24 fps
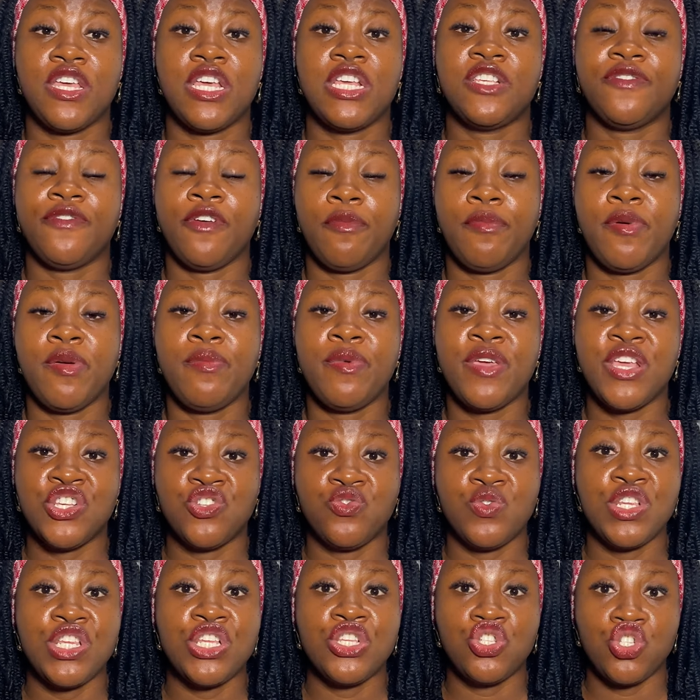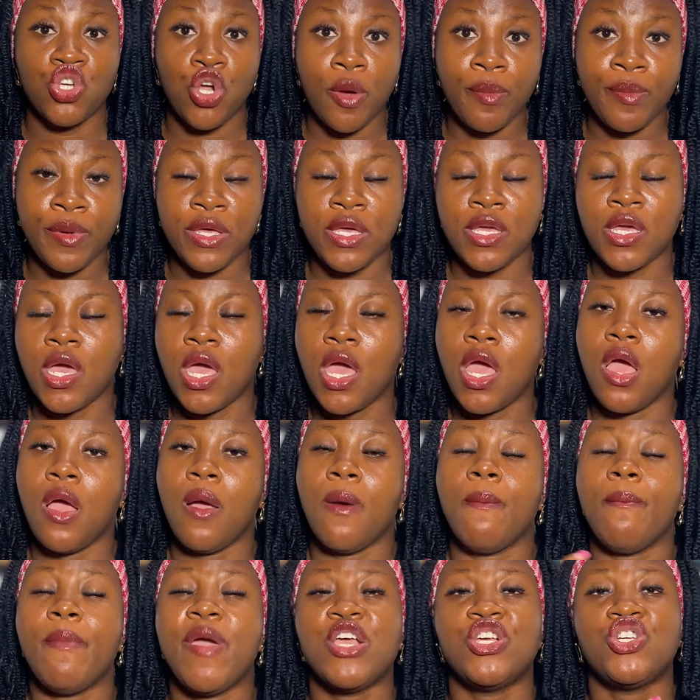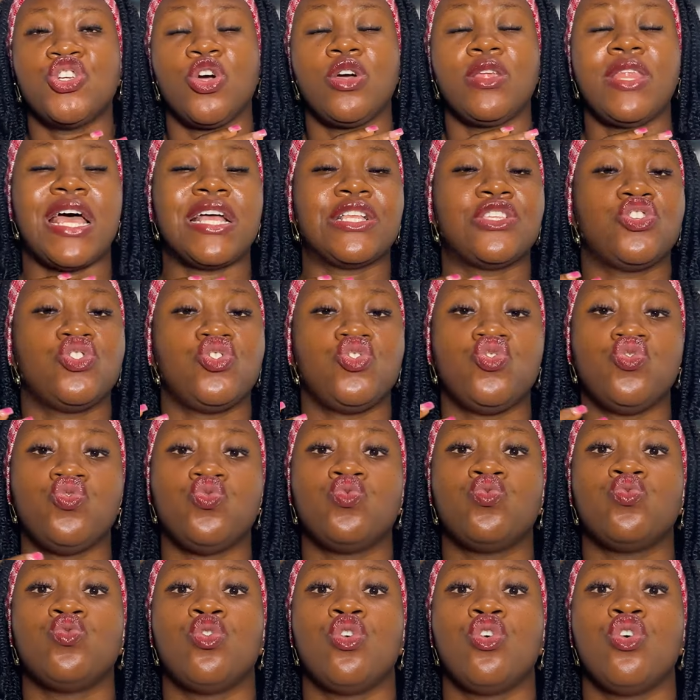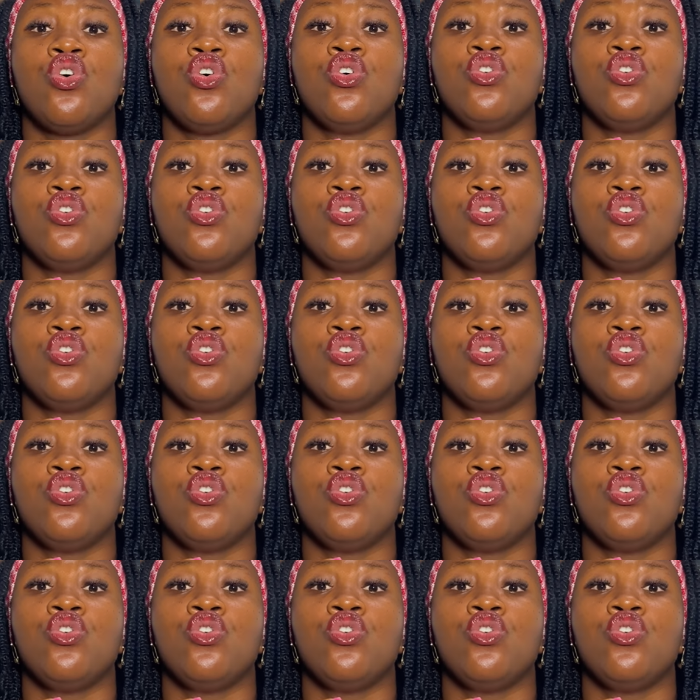is really chubby, make sure that you